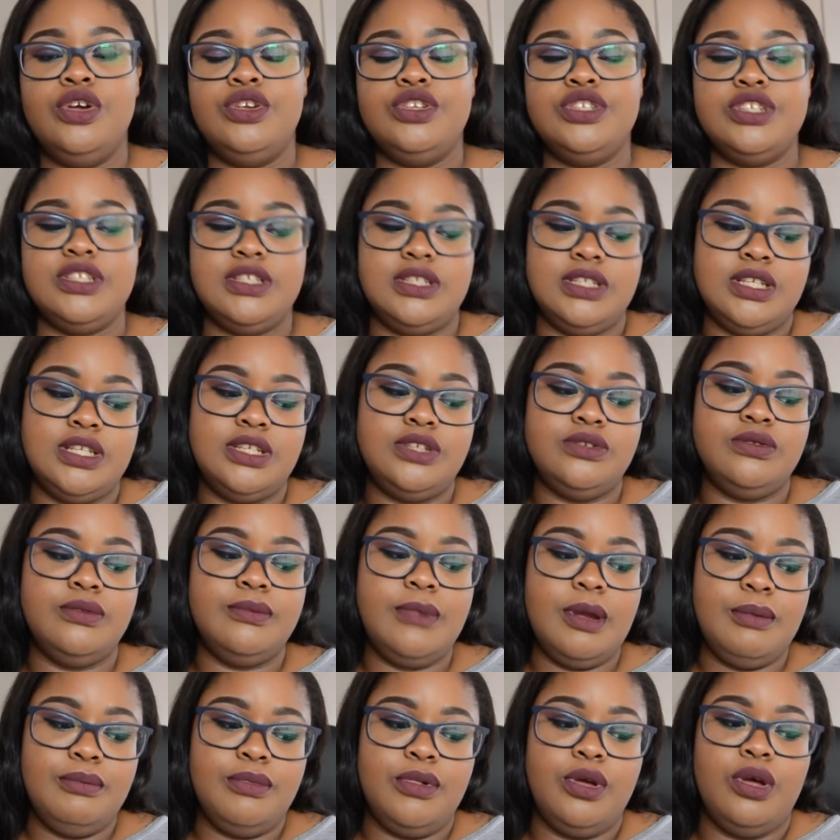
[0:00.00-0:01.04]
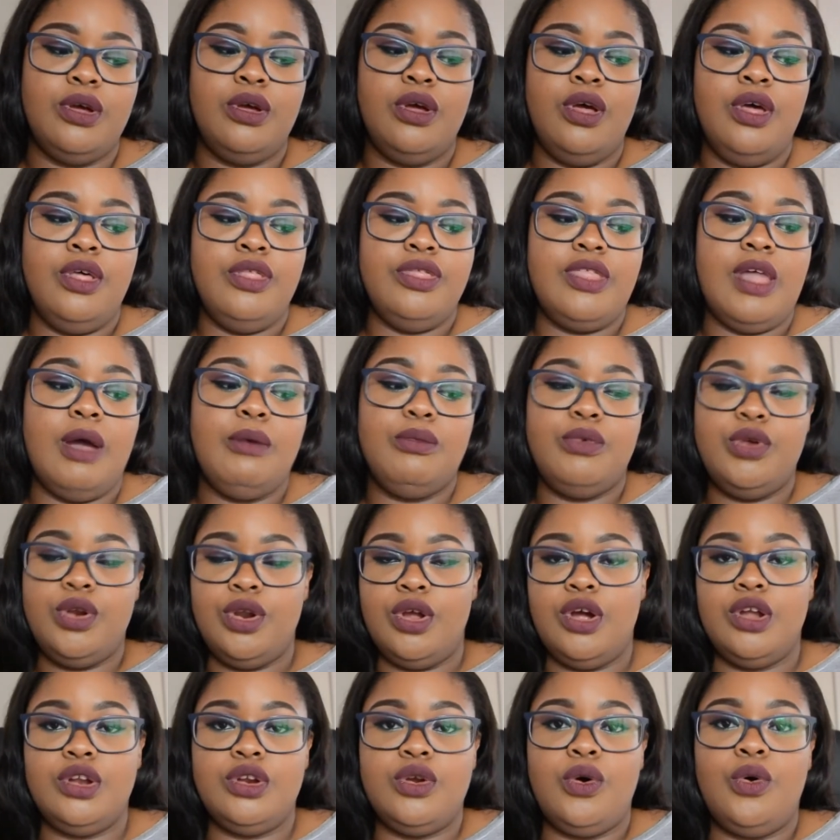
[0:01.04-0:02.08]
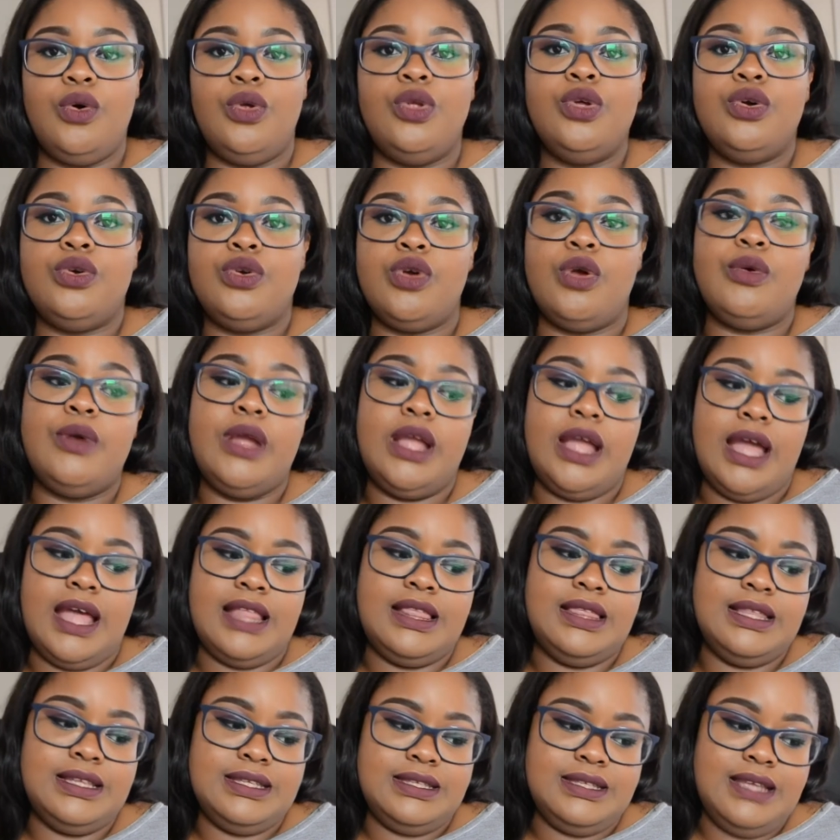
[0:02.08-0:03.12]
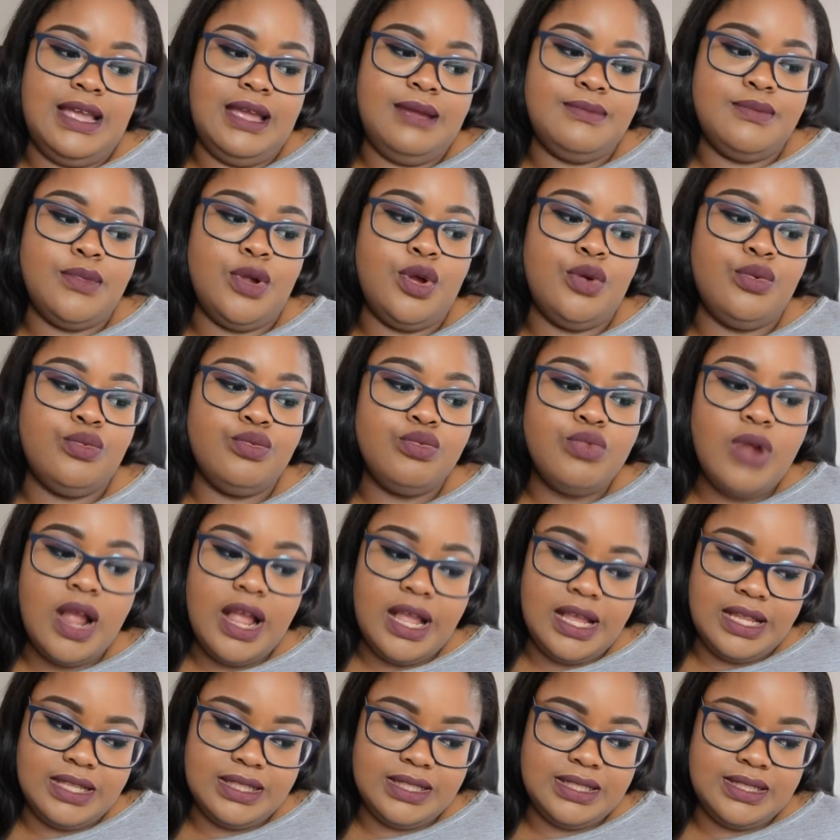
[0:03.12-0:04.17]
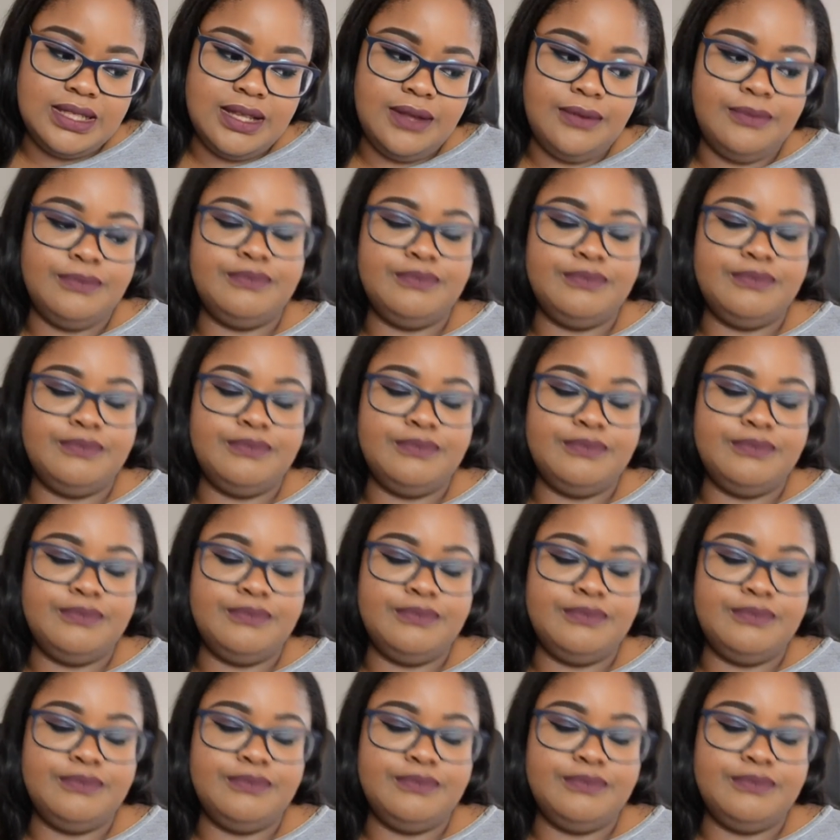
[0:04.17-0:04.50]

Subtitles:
You just need to remember that we're not all growing at the same rate.